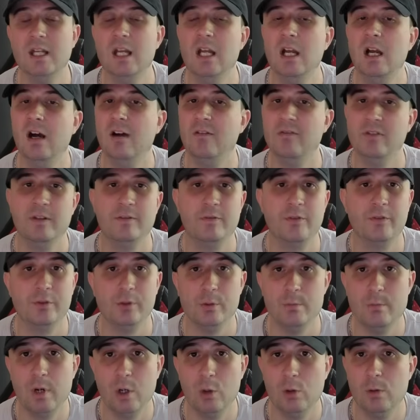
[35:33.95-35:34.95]
I've lived through
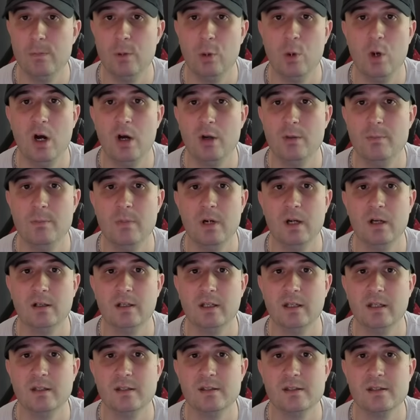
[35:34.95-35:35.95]
multiple hype
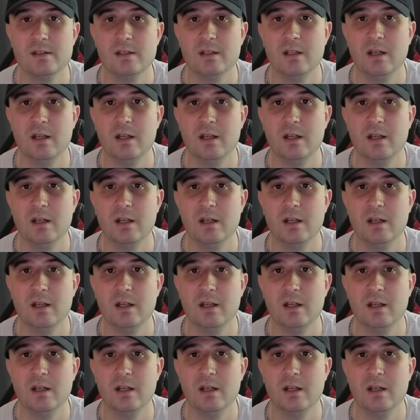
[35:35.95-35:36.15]
markets.